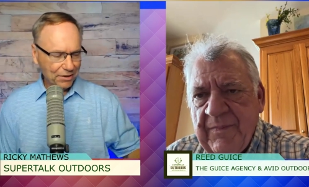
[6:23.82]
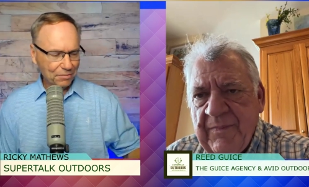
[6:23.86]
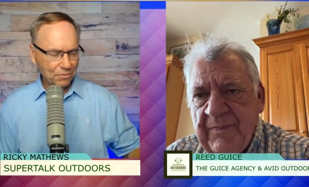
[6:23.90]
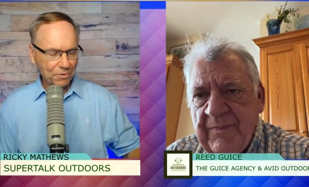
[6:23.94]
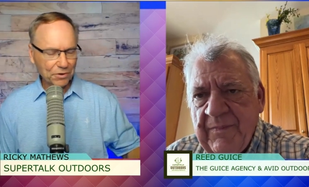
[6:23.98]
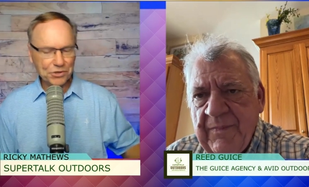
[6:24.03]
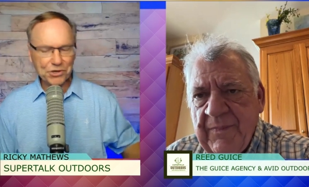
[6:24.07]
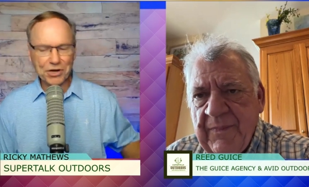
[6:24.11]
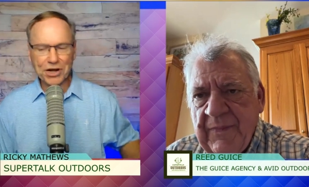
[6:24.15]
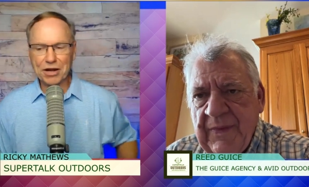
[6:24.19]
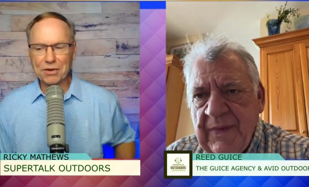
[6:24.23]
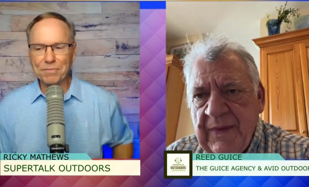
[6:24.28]

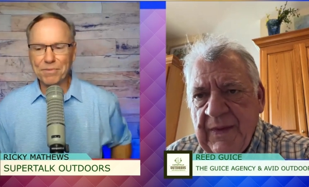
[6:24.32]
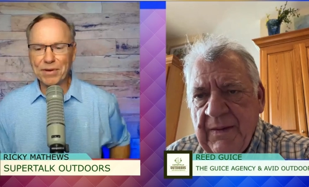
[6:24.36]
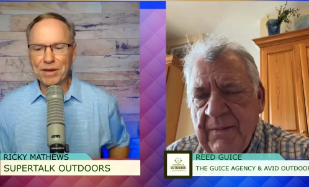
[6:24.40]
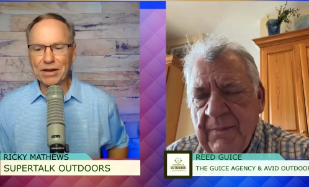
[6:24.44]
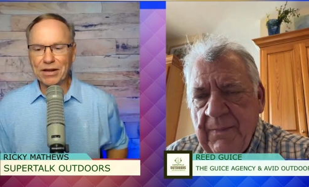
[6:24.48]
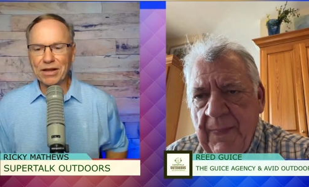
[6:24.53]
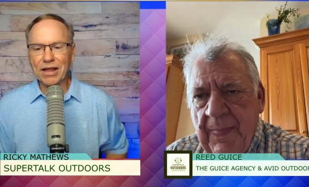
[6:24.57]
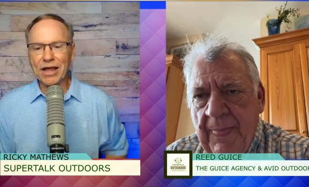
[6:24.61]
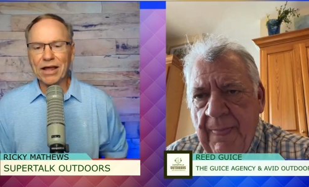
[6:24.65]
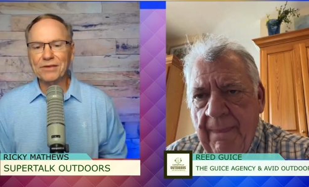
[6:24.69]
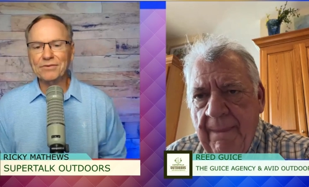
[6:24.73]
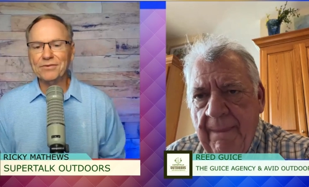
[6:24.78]
Speaker 1: we'll chat
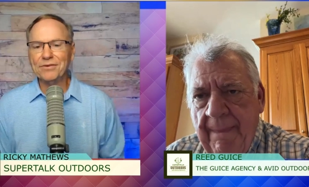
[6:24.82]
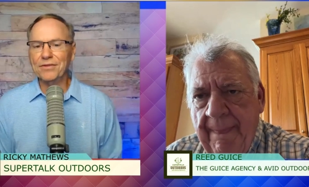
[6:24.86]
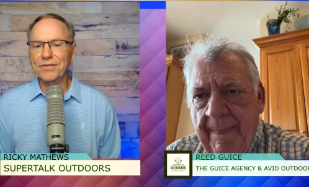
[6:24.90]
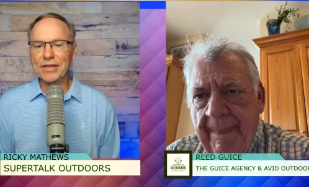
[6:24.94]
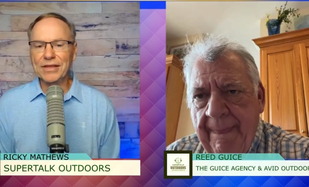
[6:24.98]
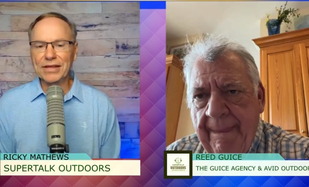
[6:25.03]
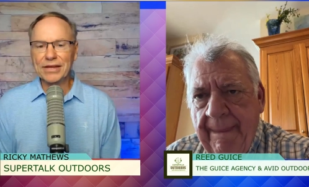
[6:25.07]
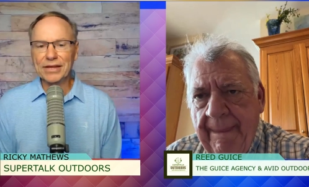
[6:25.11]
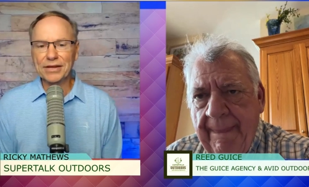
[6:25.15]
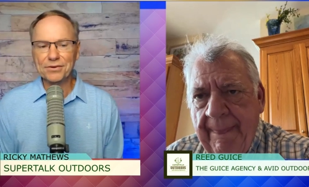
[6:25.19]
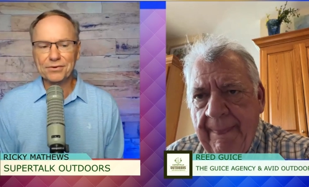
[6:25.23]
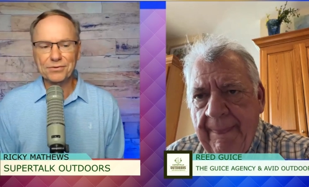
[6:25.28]
about lots of
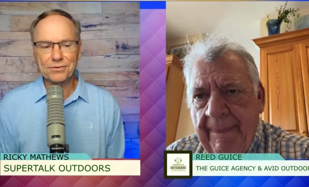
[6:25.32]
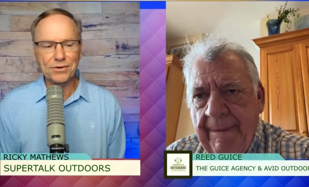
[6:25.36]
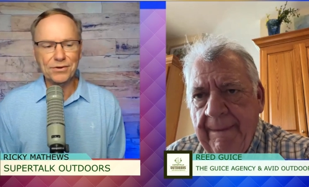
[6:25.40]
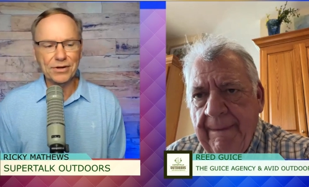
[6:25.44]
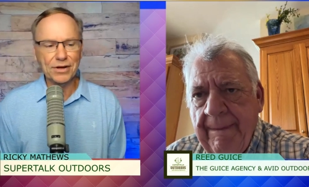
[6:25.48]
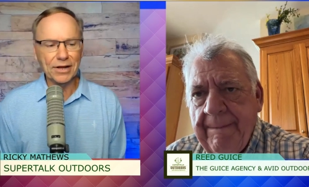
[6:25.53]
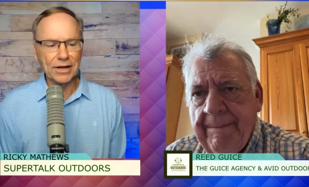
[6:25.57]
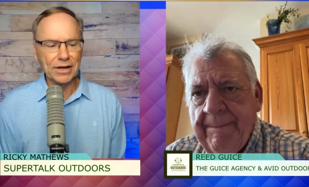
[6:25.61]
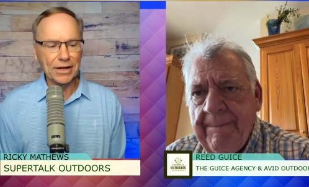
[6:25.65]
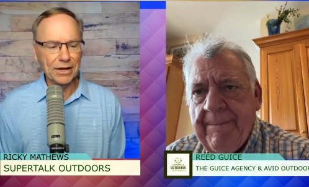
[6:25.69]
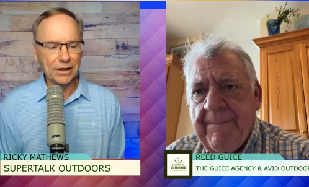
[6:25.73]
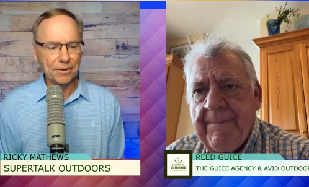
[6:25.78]
things.
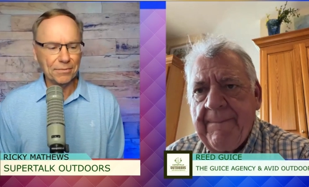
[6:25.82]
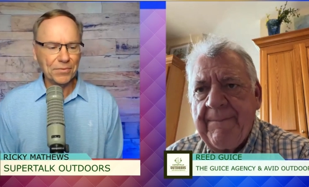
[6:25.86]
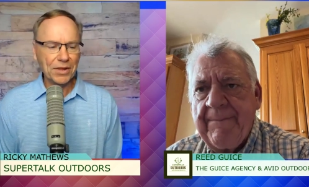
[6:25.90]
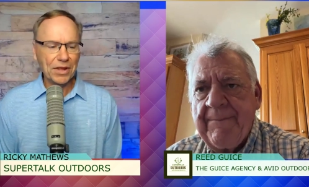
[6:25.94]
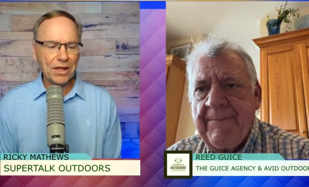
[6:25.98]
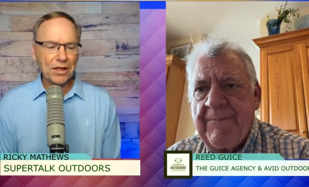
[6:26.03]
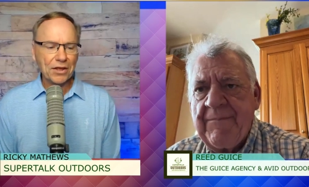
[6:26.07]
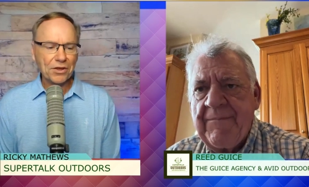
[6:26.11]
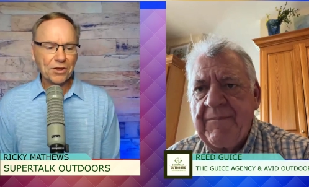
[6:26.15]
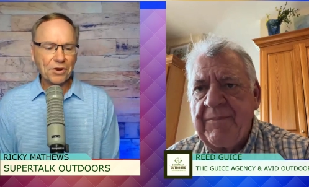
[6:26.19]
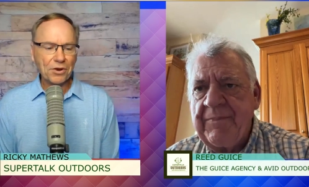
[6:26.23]
Um,